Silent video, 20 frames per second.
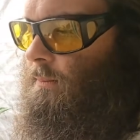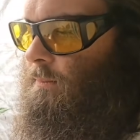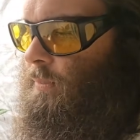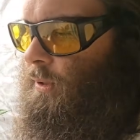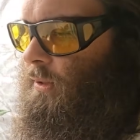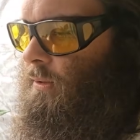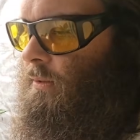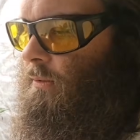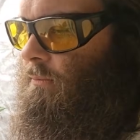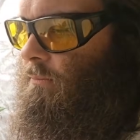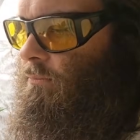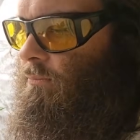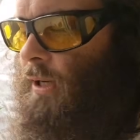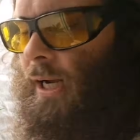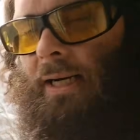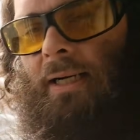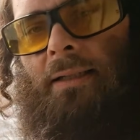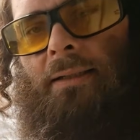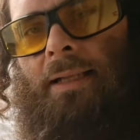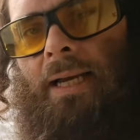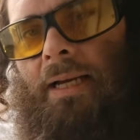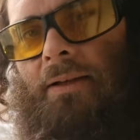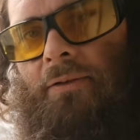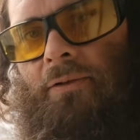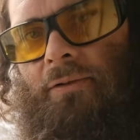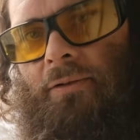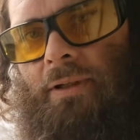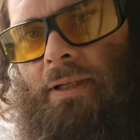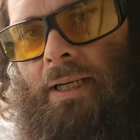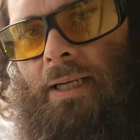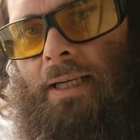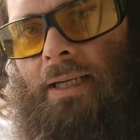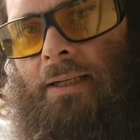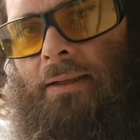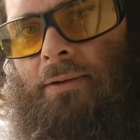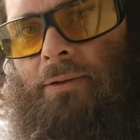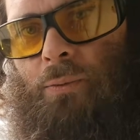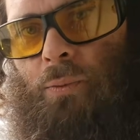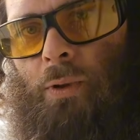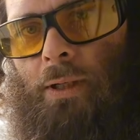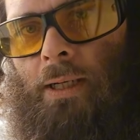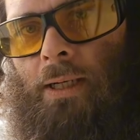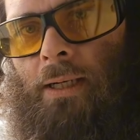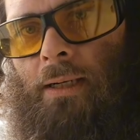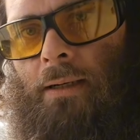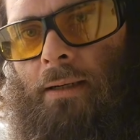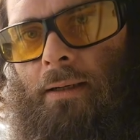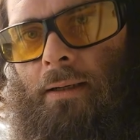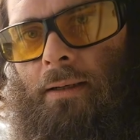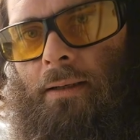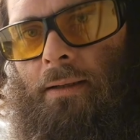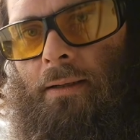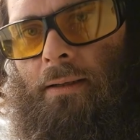but they're right at that stage where